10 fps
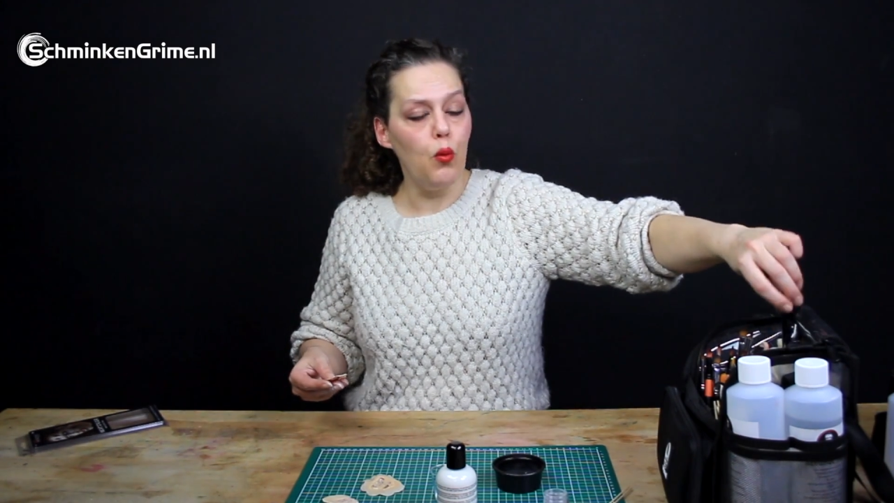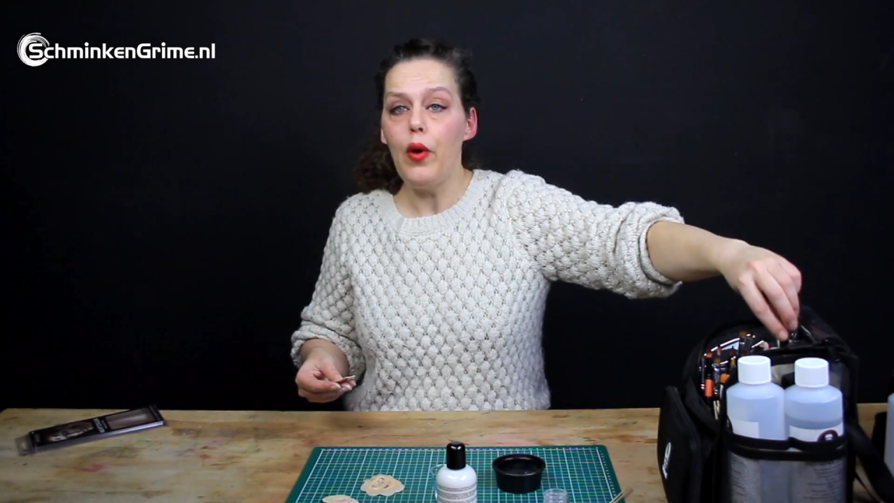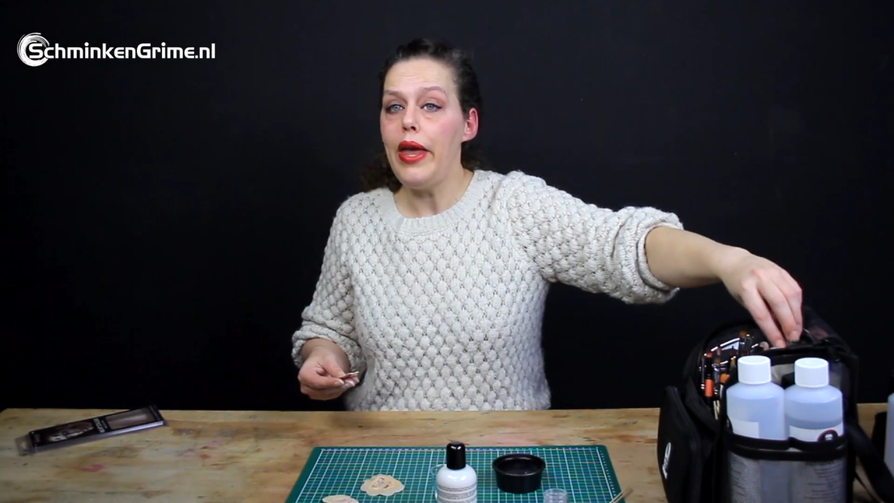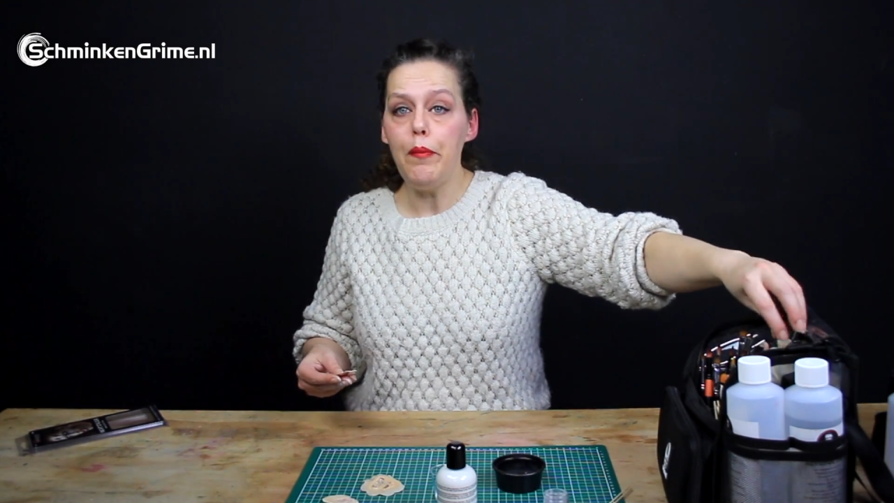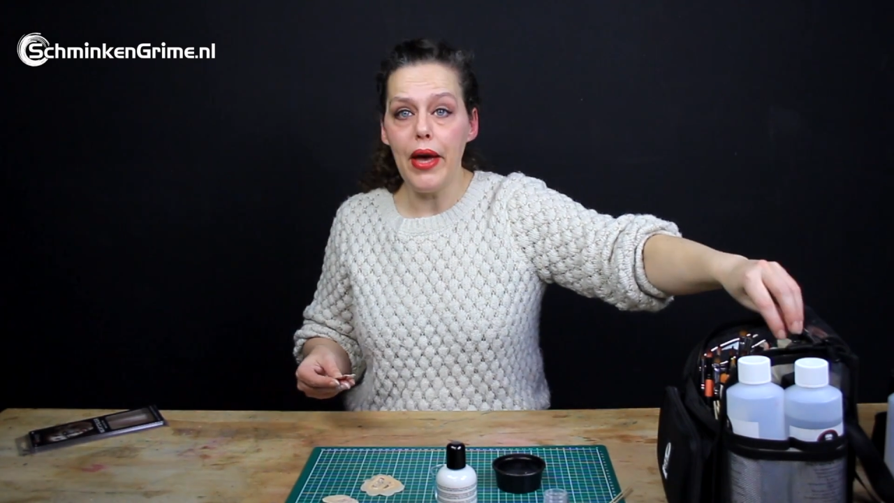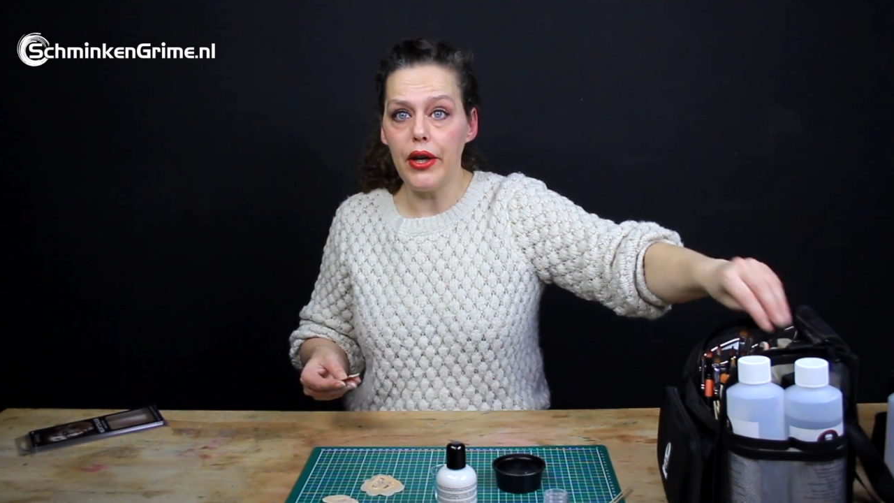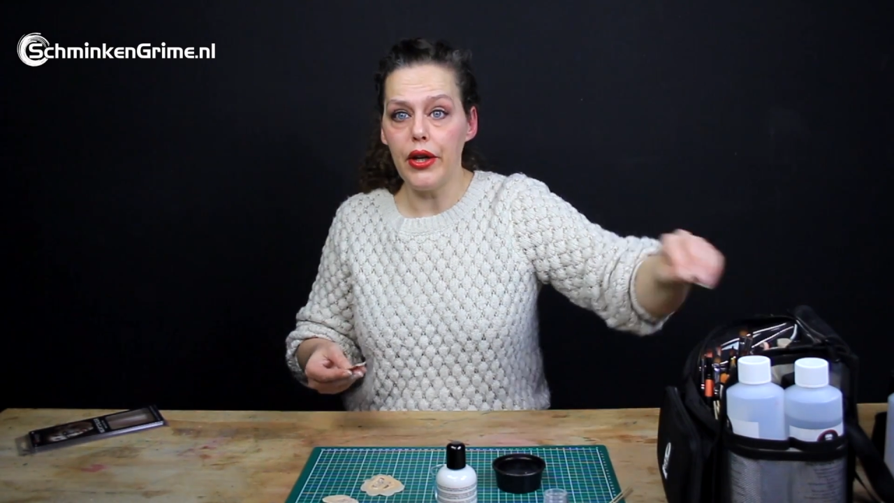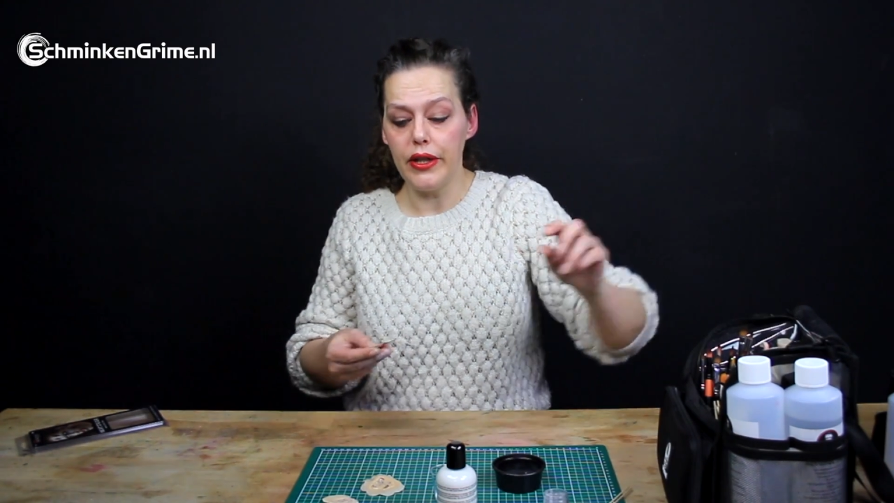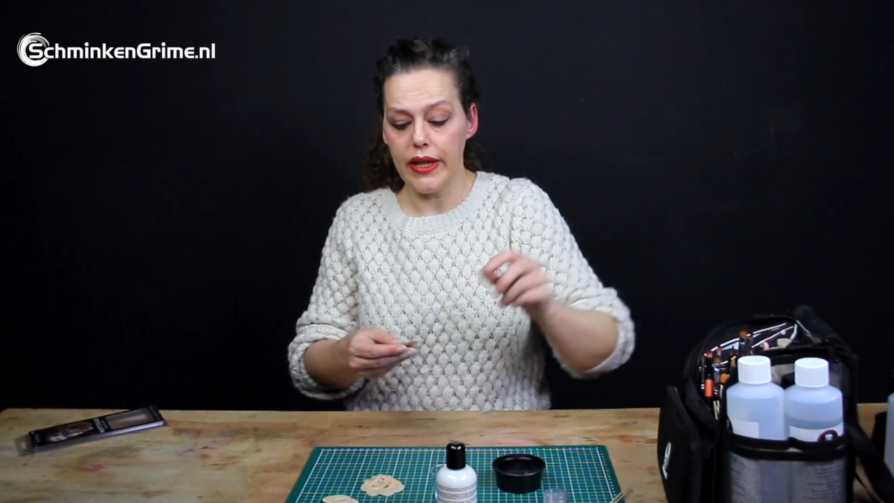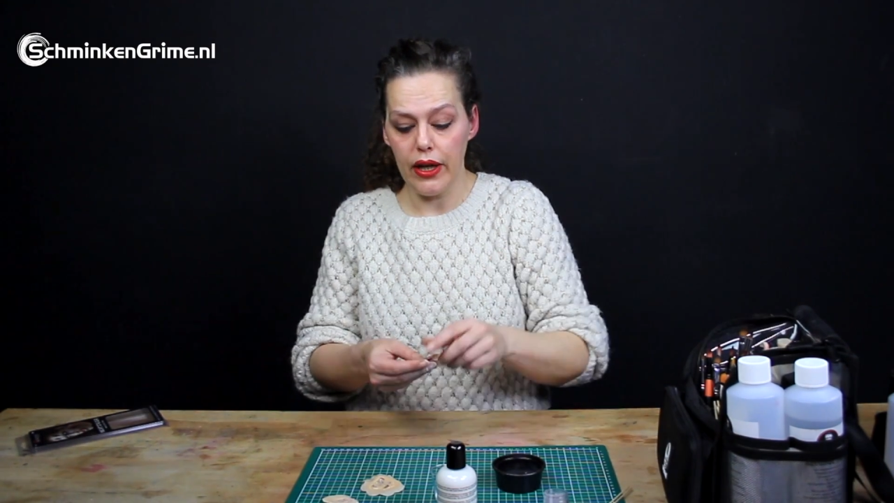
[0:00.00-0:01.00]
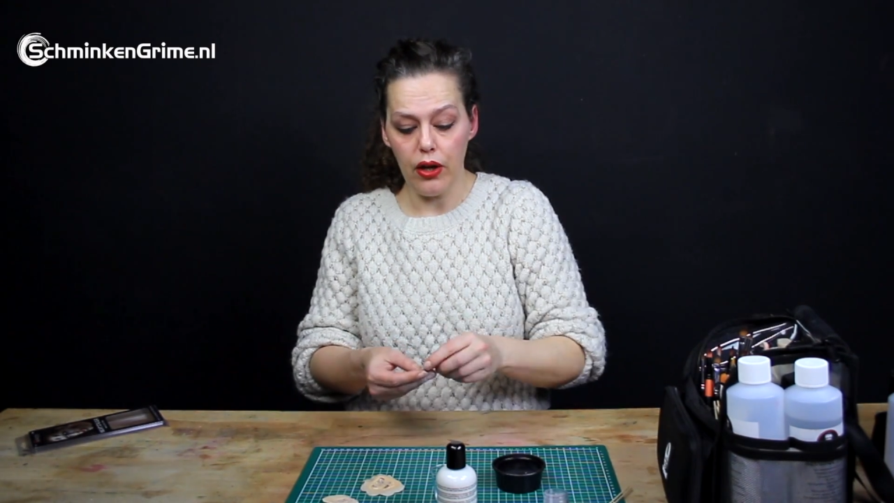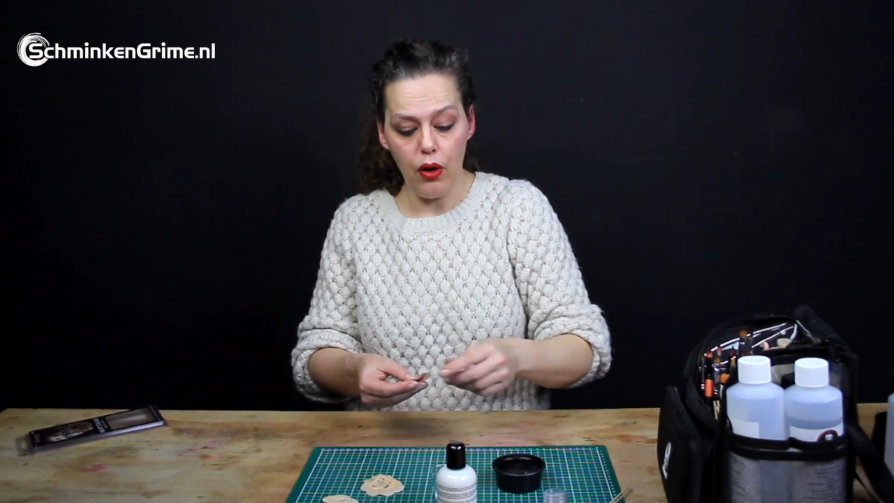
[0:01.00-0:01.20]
way better than